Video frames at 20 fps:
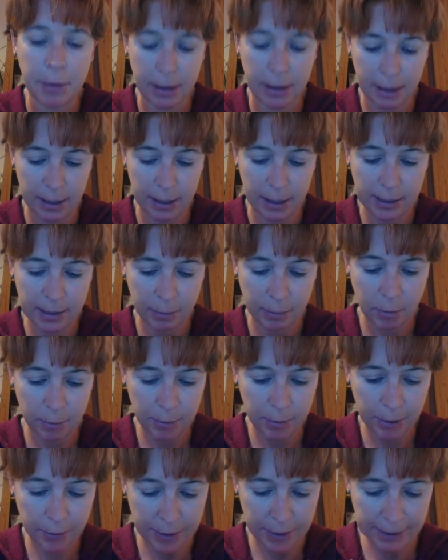As someone
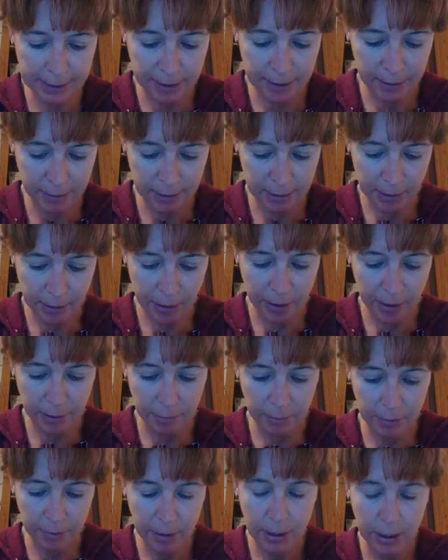requested at the time,
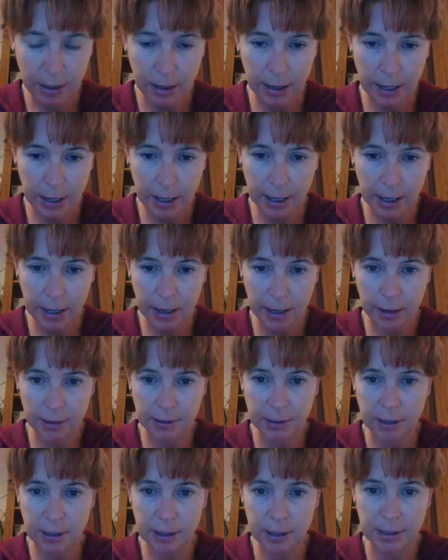it
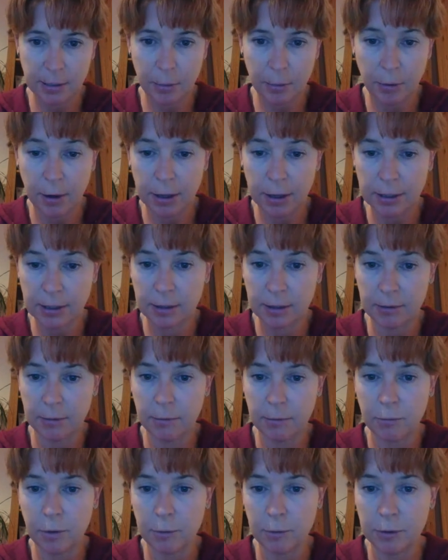asked to summarise
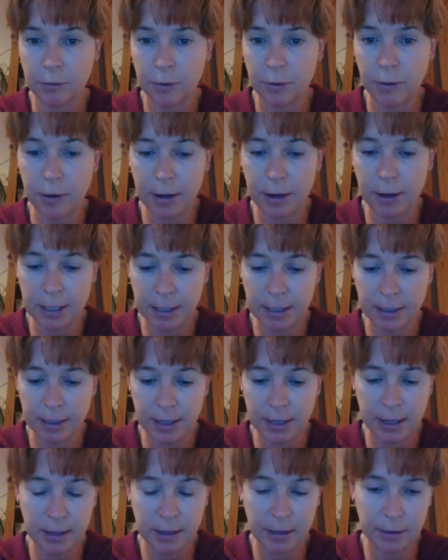what was required in
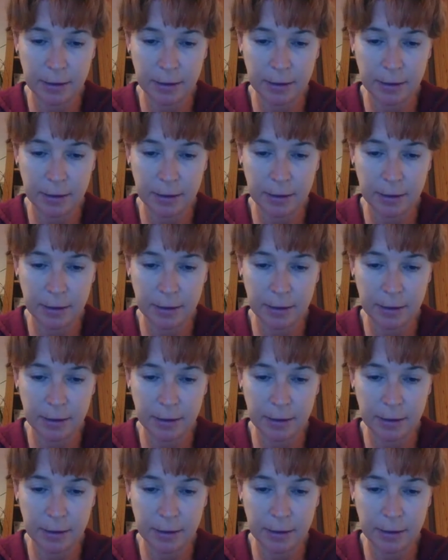the